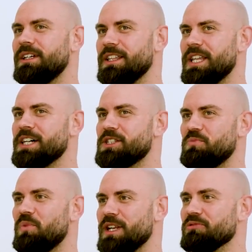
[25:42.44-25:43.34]
that's
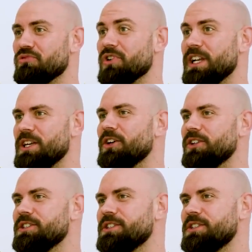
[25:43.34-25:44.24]
when it really
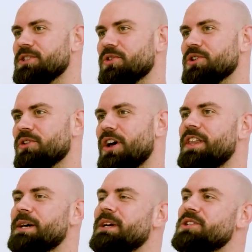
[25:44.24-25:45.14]
hurts because you're on your own. And
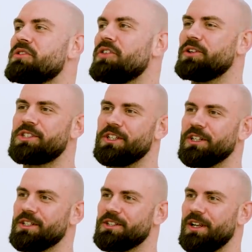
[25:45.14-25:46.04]
that makes you thirstier
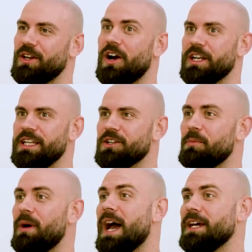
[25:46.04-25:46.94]
because you're like, oh, I need her
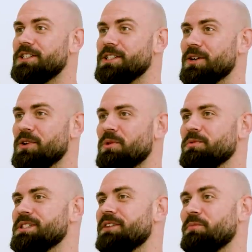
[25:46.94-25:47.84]
back. She's the only woman
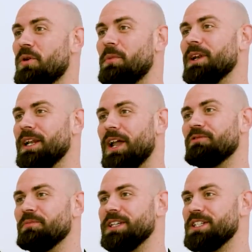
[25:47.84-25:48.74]
who's ever properly loved
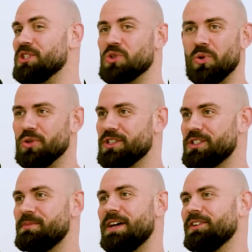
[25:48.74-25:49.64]
me. She's gorgeous.
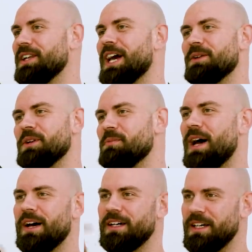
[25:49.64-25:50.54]
I'm never going to get anybody
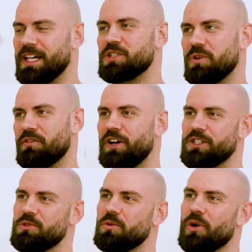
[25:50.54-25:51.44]
better. That's when it fucks
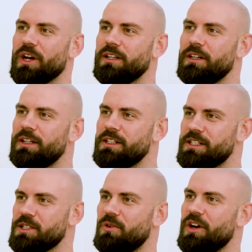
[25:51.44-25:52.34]
with your brain. So
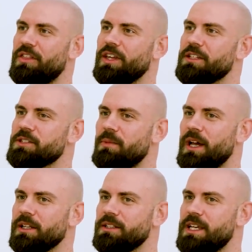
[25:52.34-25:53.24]
that's why I think as a
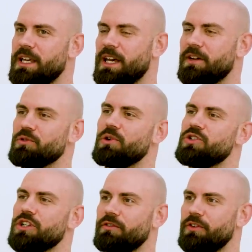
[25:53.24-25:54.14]
man, take care of your own
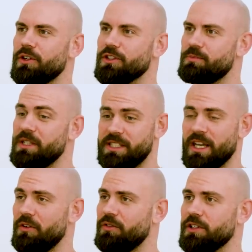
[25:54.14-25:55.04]
shit first, be
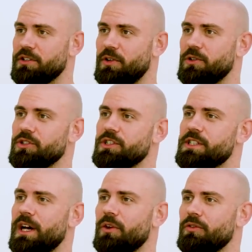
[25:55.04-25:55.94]
selfish, focus on
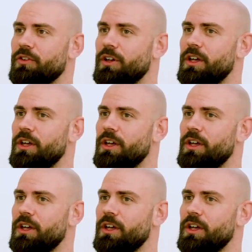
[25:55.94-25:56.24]
yourself,